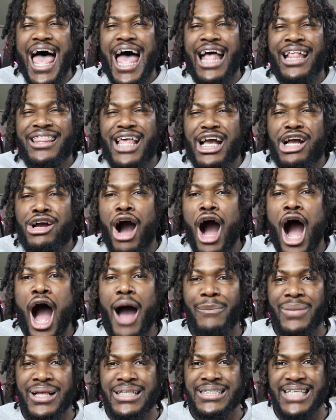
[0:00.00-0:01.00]
And the
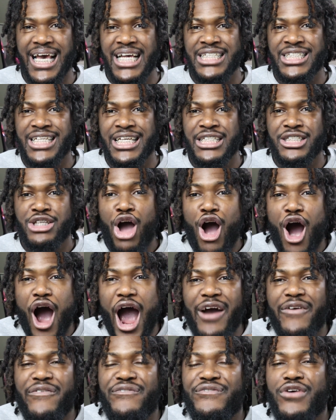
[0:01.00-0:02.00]
comment sections
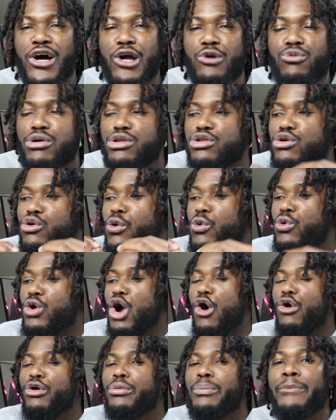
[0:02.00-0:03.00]
are filled with
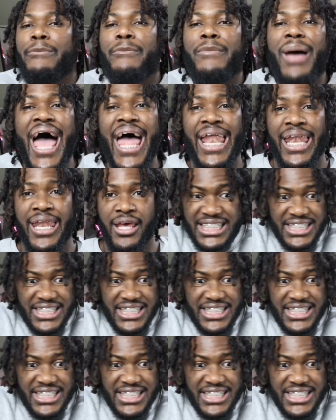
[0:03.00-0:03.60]
grown men.